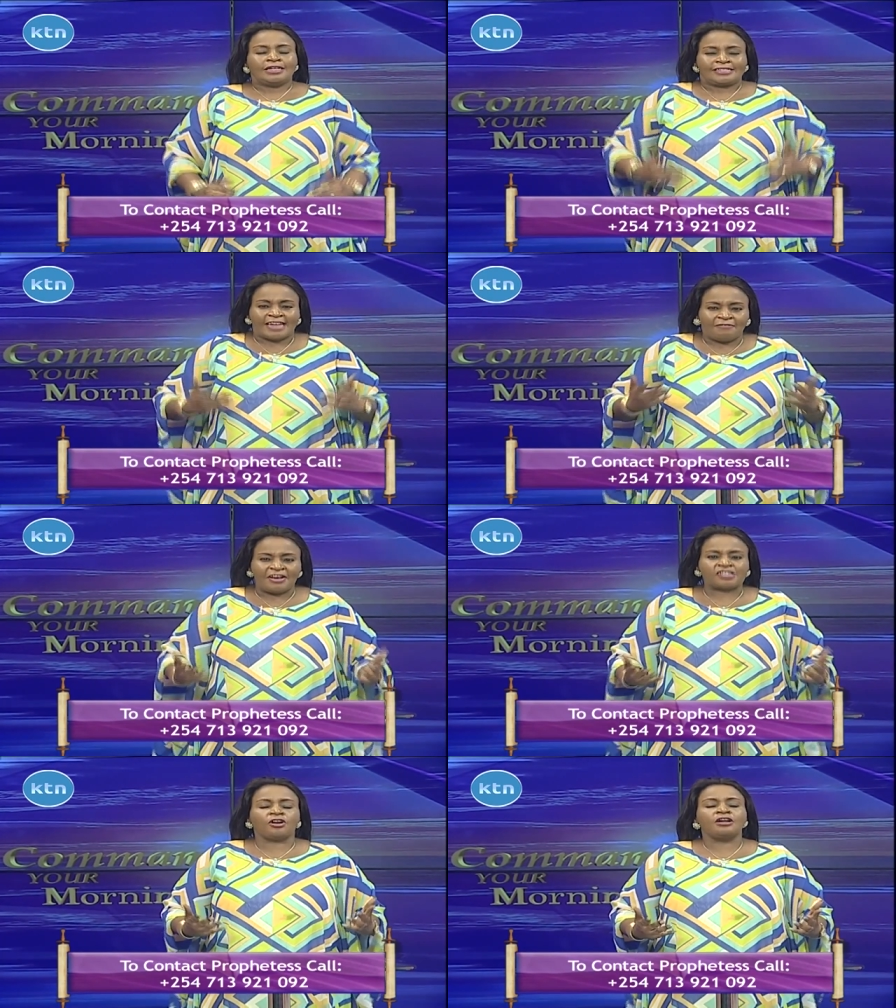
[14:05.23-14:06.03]

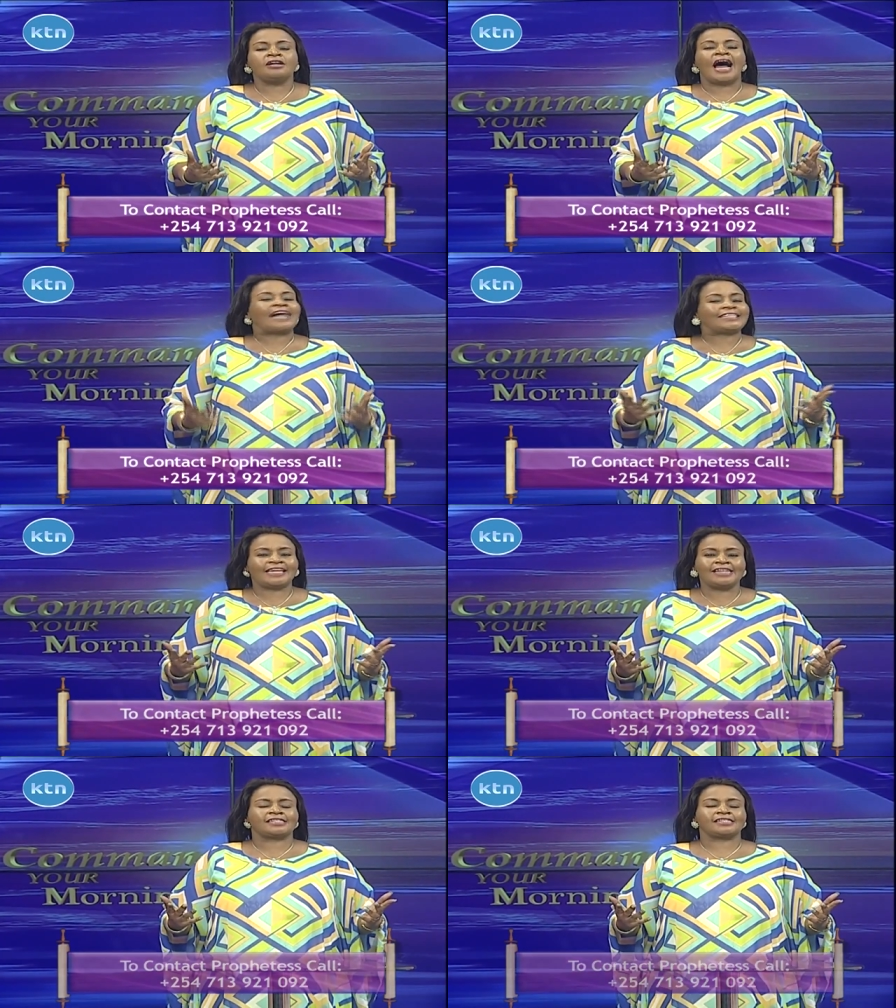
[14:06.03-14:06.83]
Salvation at
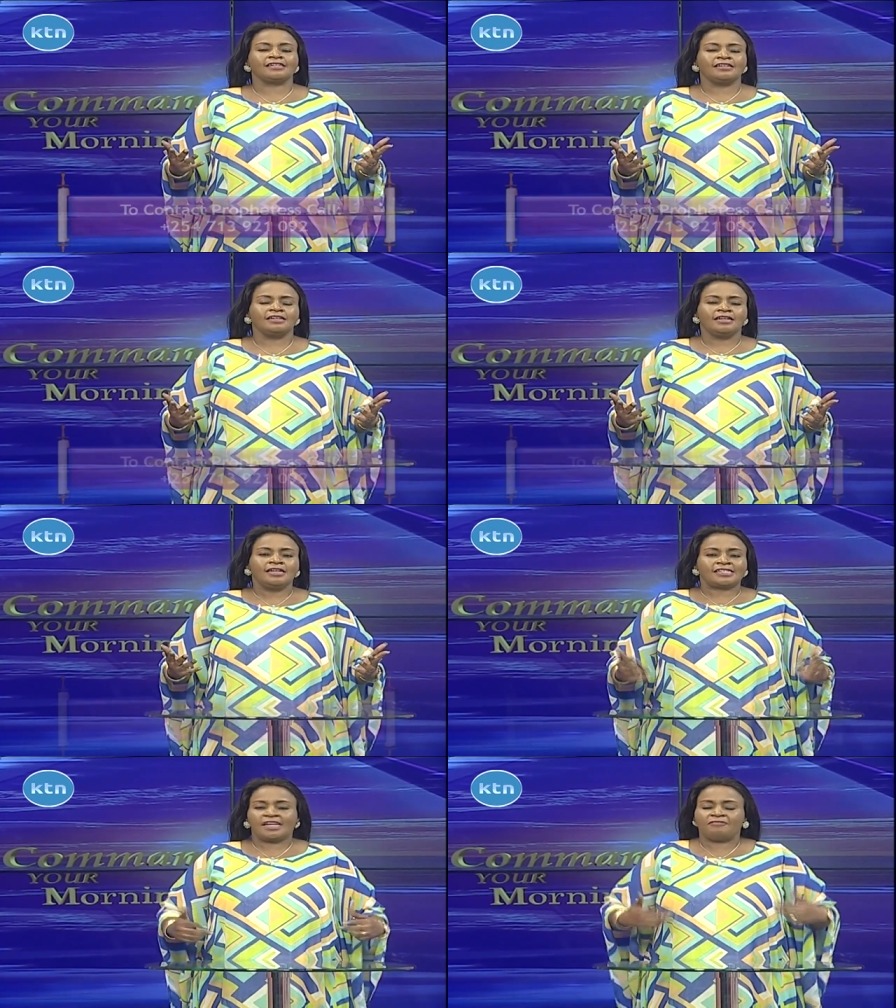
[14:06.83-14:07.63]
ease.
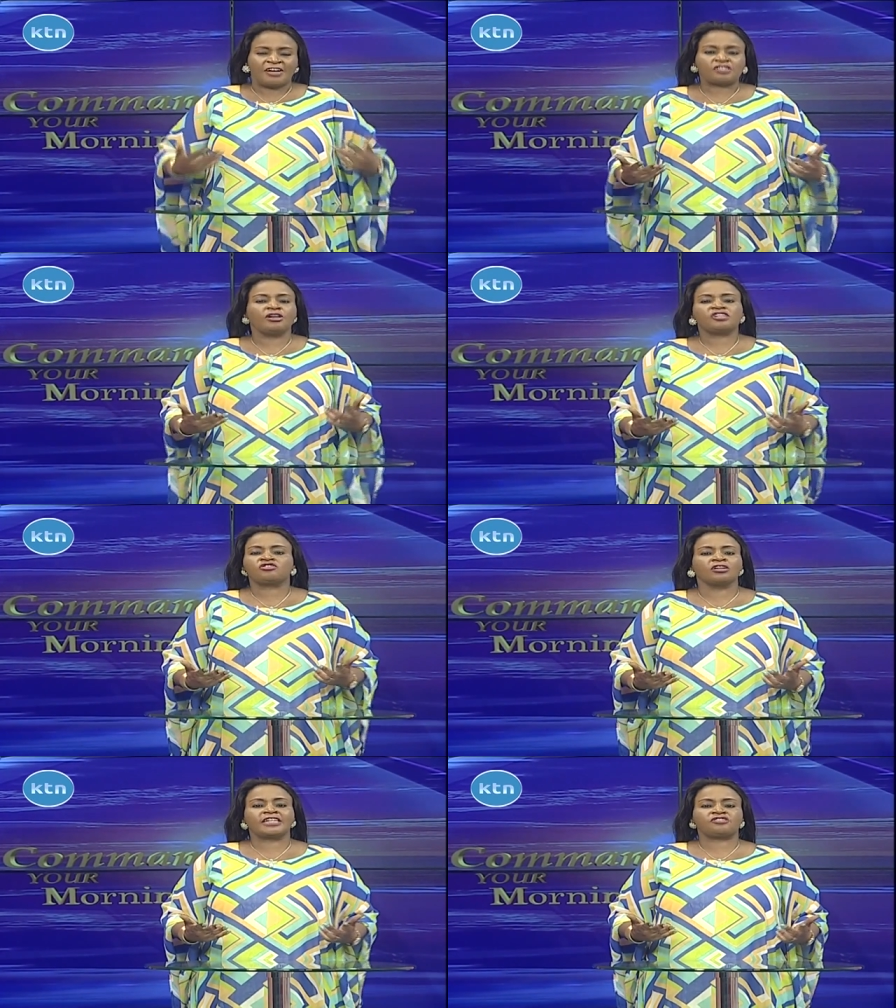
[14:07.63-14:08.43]
Salvation is
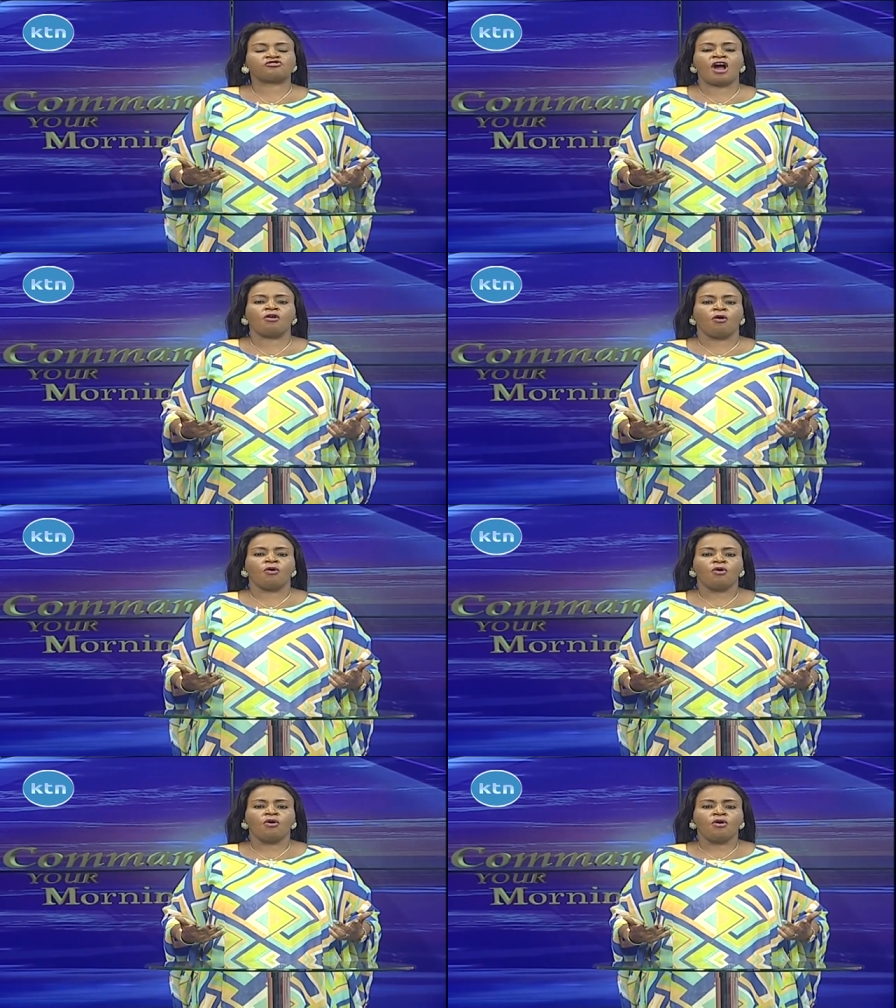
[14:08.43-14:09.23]
not a struggle.